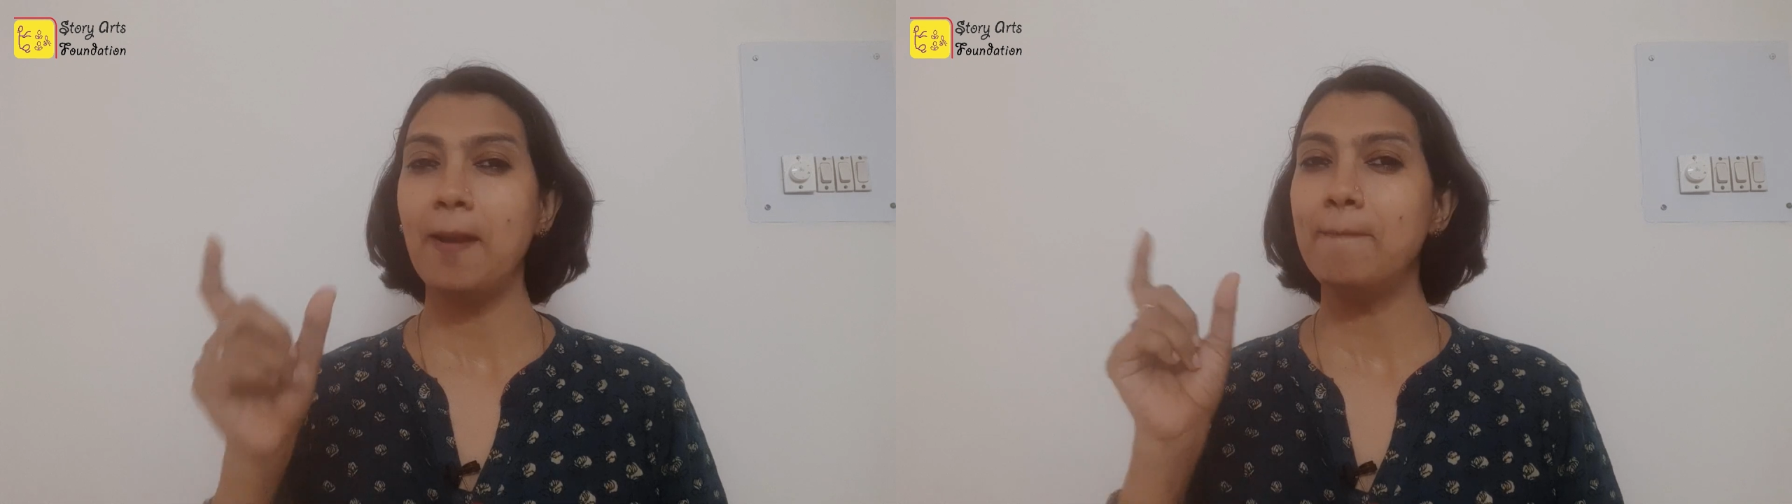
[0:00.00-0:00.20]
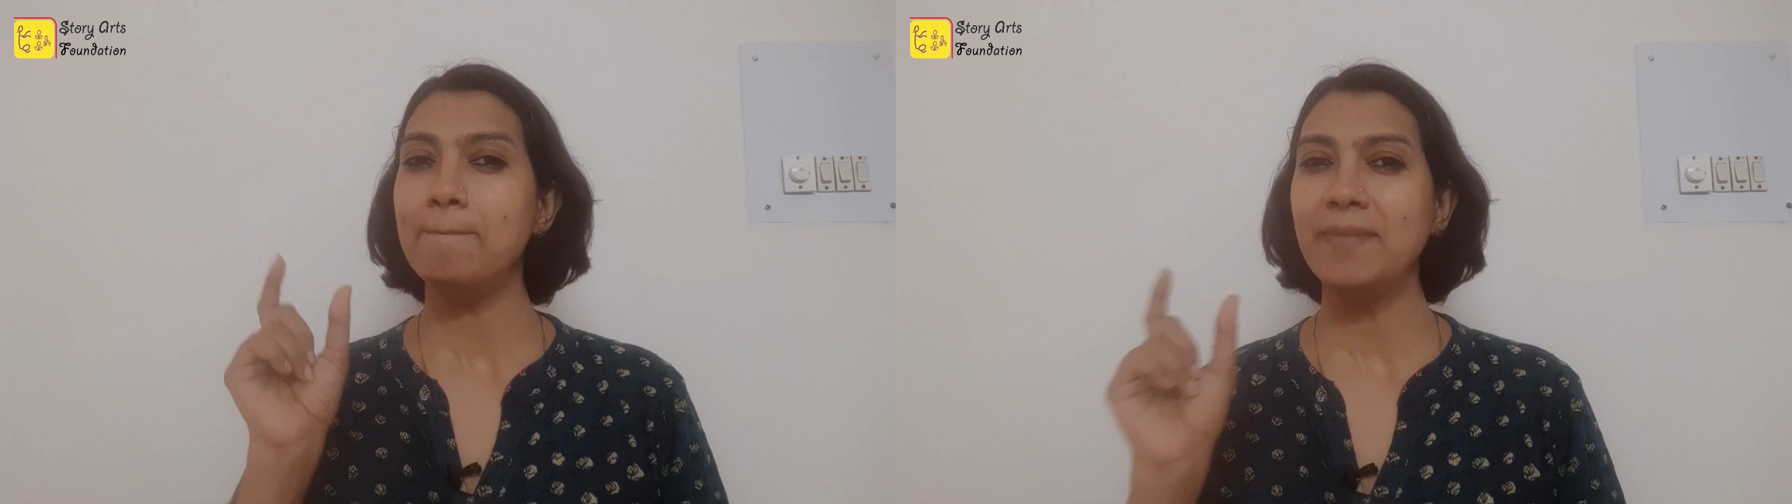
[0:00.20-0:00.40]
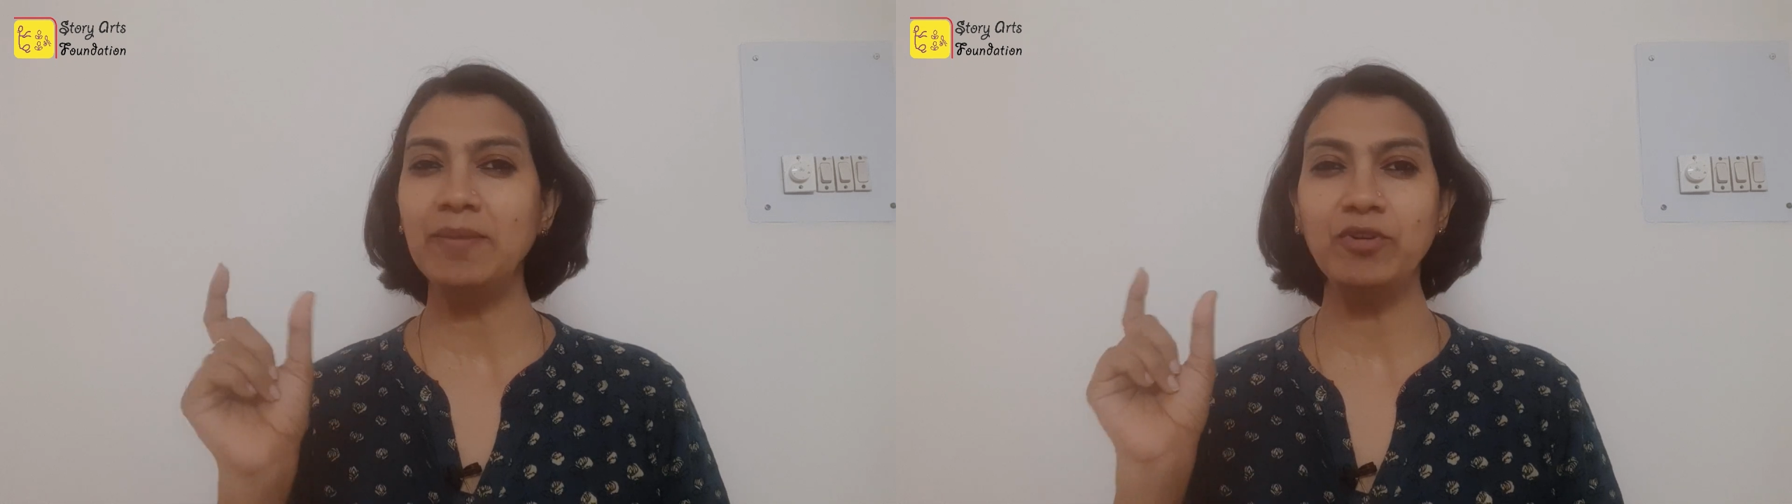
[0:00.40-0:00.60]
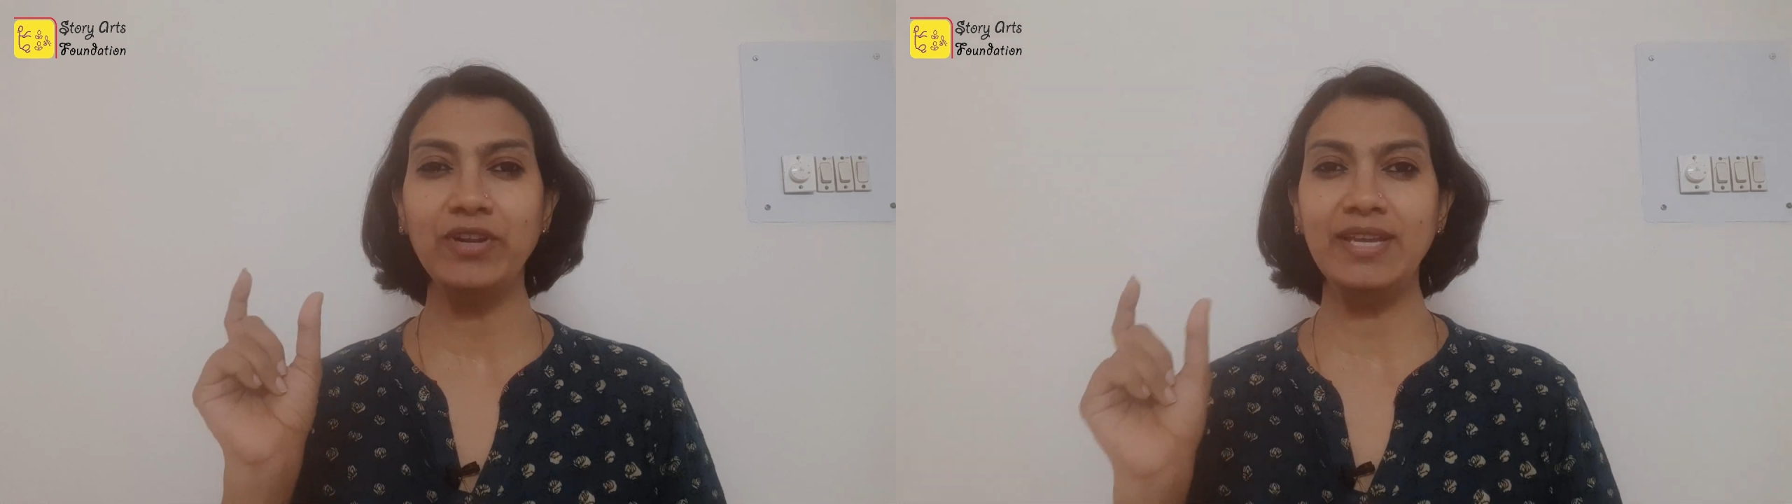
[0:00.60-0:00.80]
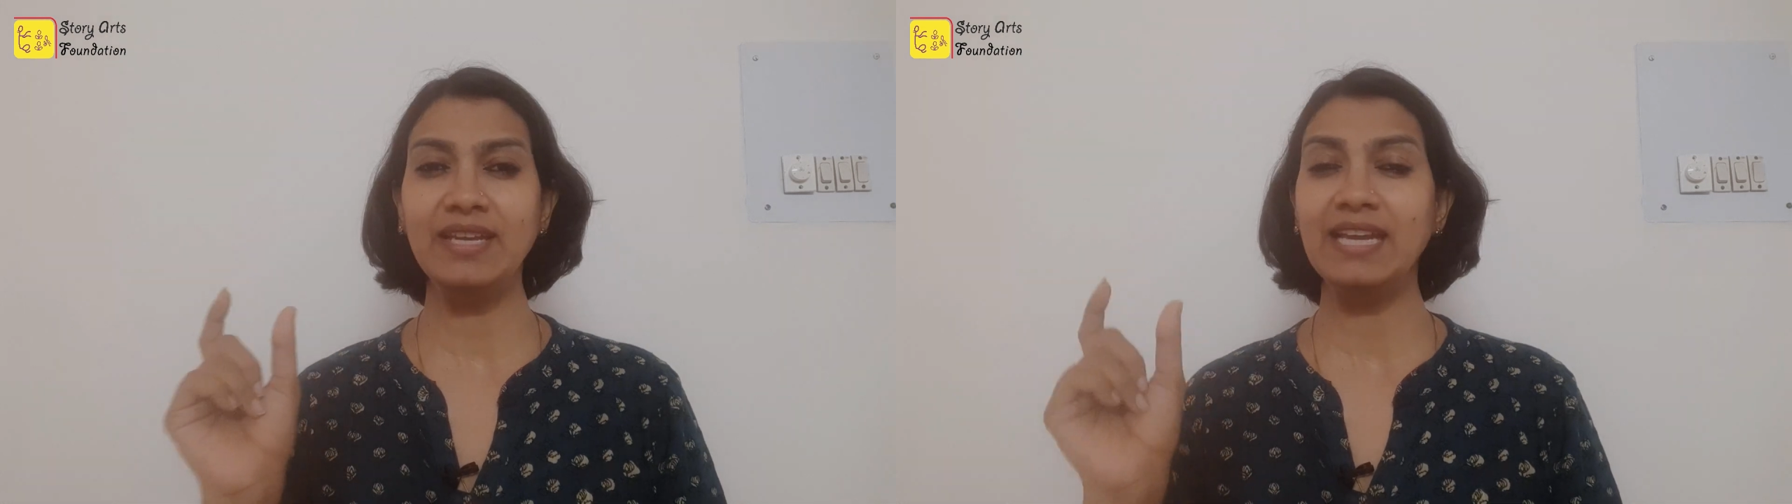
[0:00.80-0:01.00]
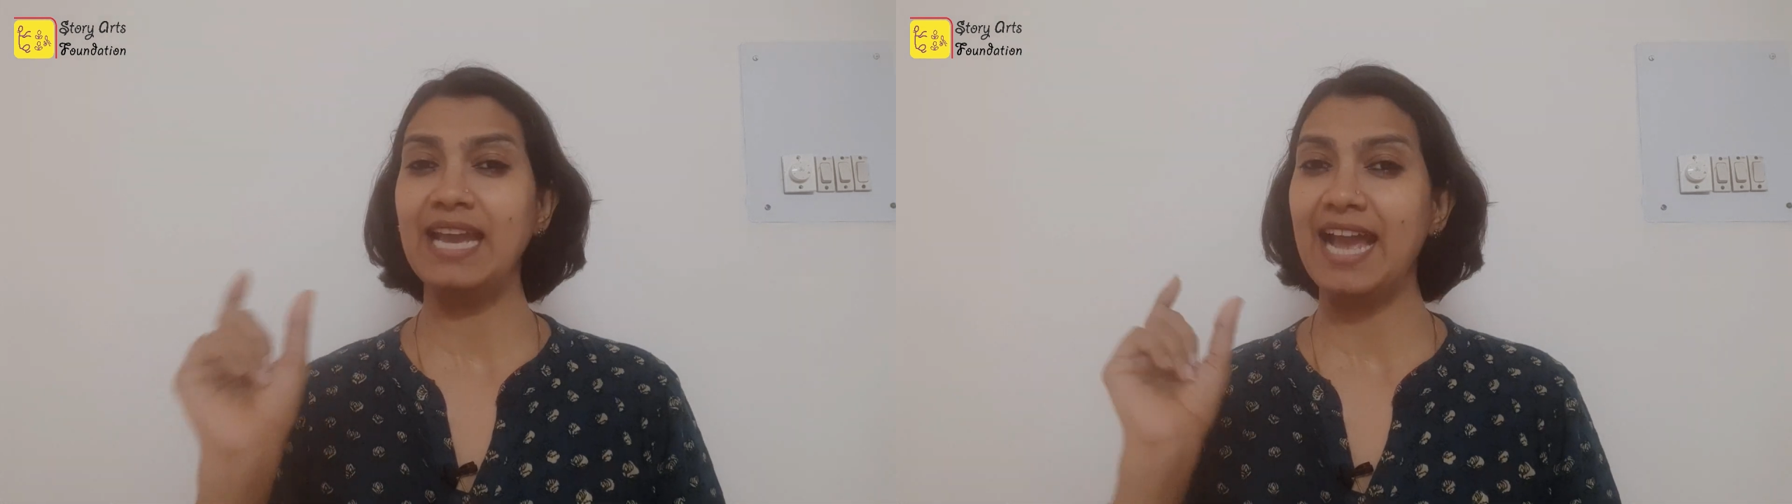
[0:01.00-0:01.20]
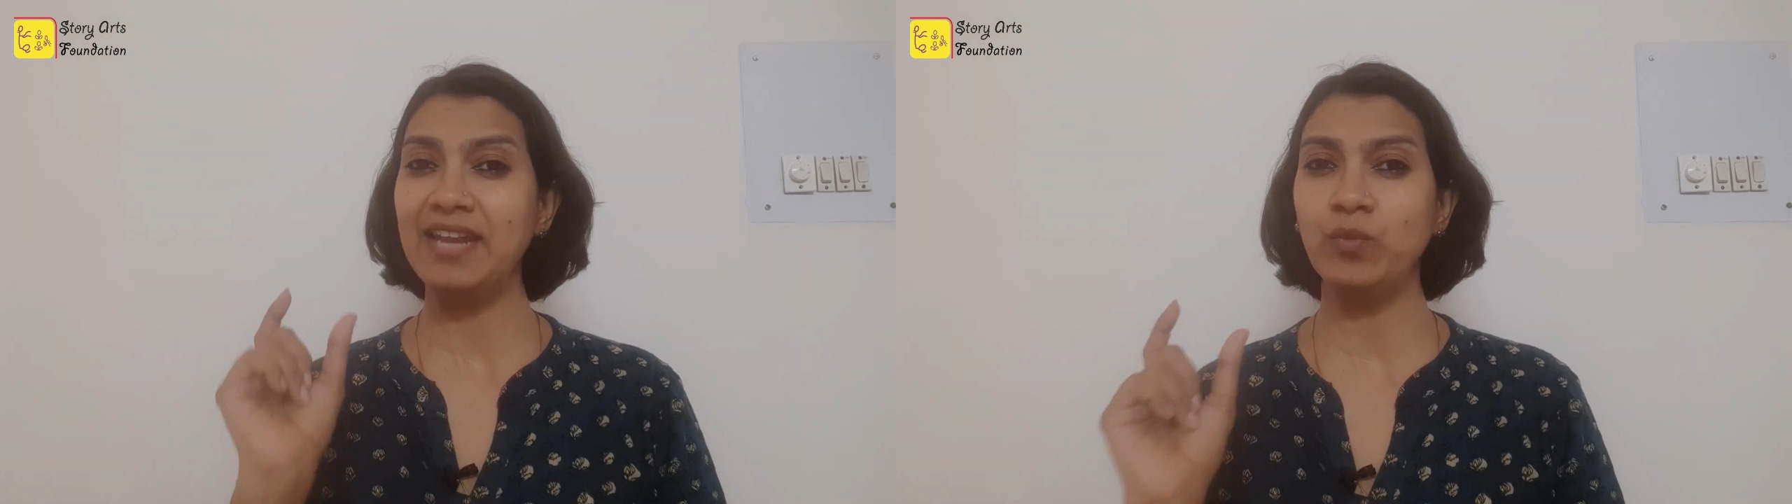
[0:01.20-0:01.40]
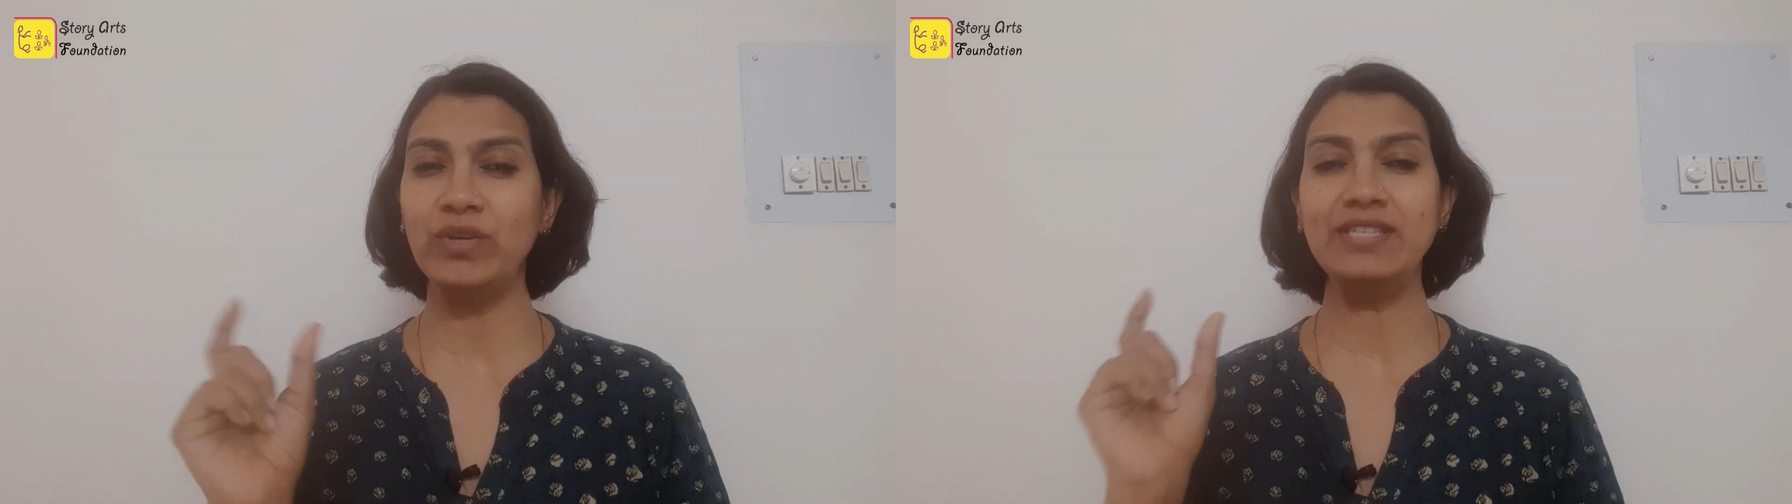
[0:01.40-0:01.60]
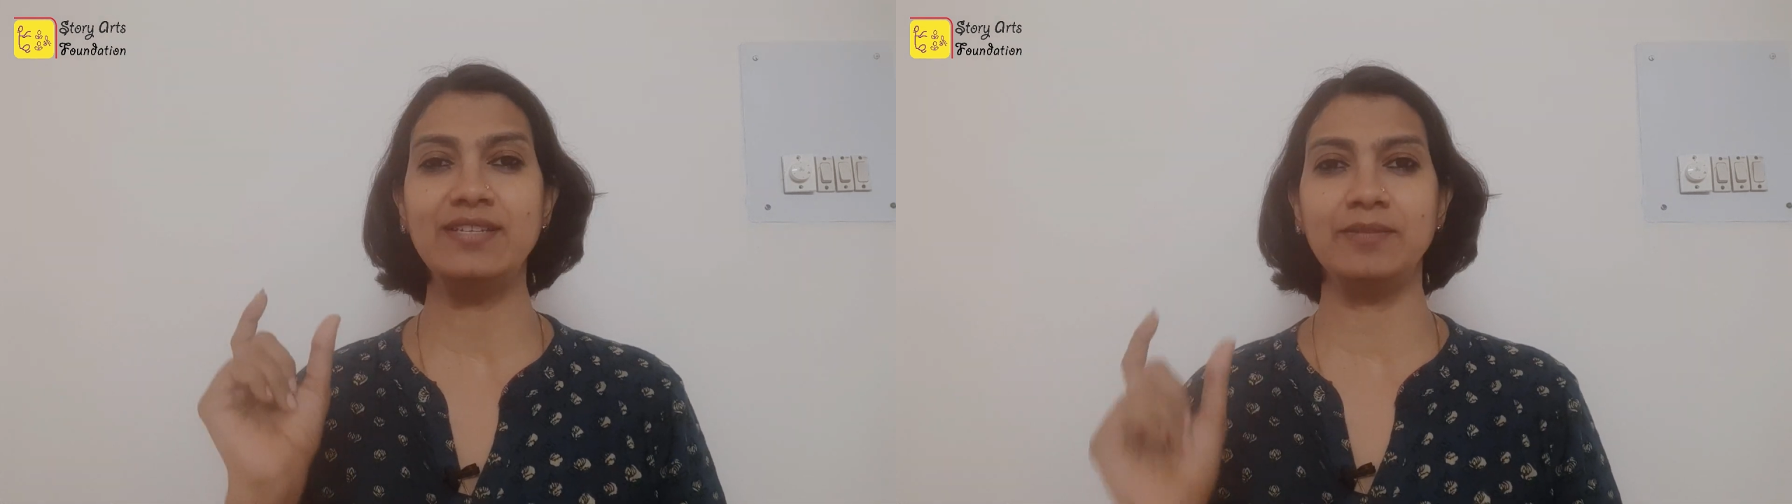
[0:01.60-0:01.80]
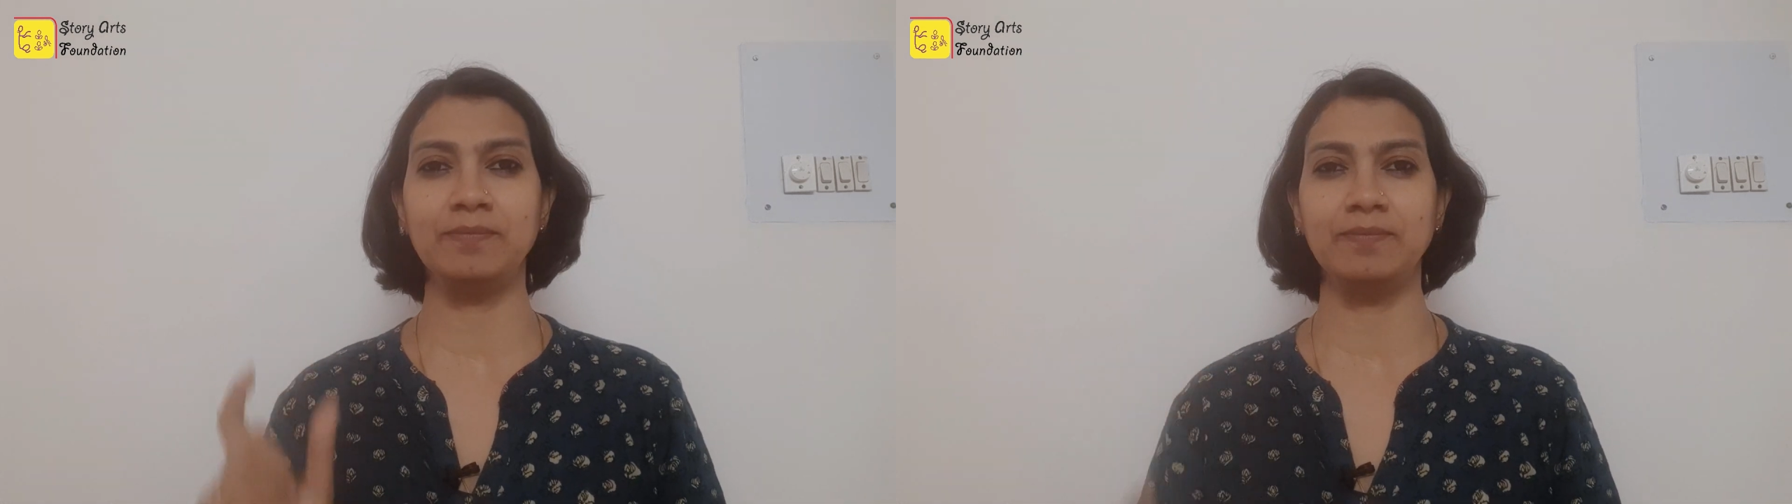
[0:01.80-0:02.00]
memory, and
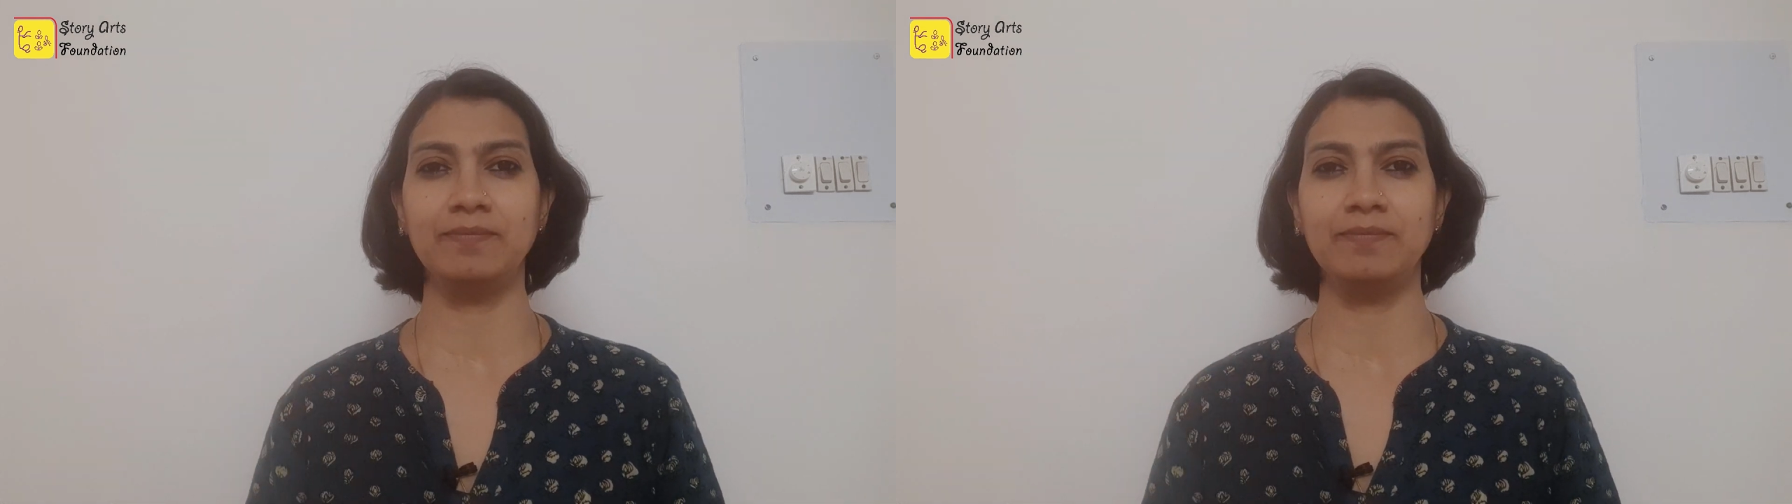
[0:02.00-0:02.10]
wisdom